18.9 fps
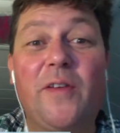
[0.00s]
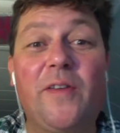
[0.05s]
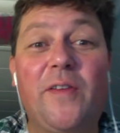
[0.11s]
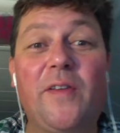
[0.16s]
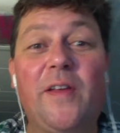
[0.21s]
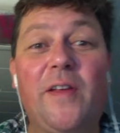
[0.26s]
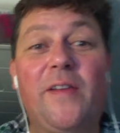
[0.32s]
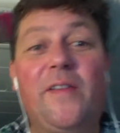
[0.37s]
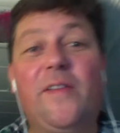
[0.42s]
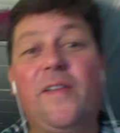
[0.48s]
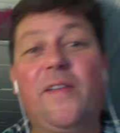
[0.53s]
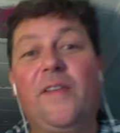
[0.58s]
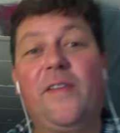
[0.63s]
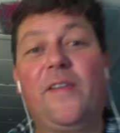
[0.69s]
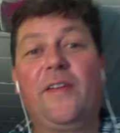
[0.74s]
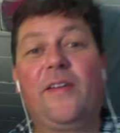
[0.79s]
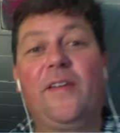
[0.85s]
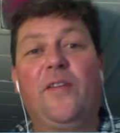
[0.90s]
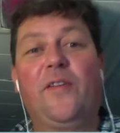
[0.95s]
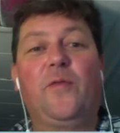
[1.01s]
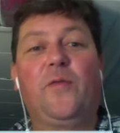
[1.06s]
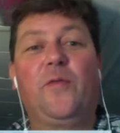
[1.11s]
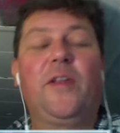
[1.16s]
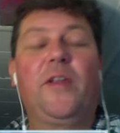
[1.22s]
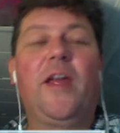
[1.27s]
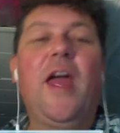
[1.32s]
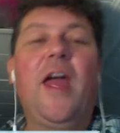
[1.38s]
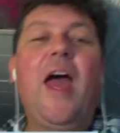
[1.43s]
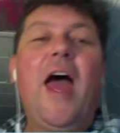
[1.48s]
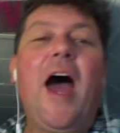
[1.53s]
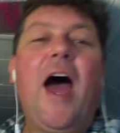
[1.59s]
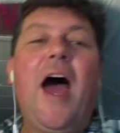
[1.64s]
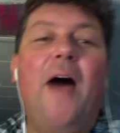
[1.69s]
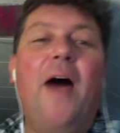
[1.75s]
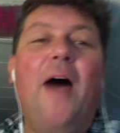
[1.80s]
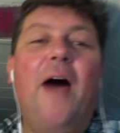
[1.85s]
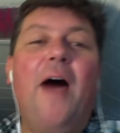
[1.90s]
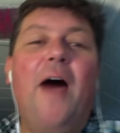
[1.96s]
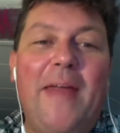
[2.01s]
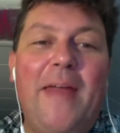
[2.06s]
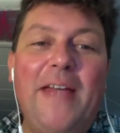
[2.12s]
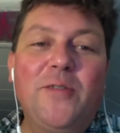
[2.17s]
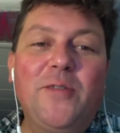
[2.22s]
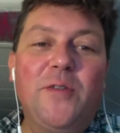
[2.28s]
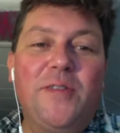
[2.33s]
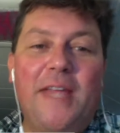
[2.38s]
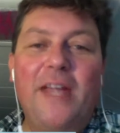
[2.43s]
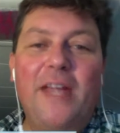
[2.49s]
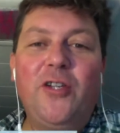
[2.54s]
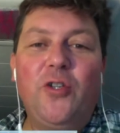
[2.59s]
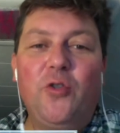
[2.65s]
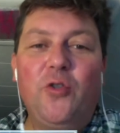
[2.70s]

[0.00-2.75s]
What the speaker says: It's just really, and that's what they do.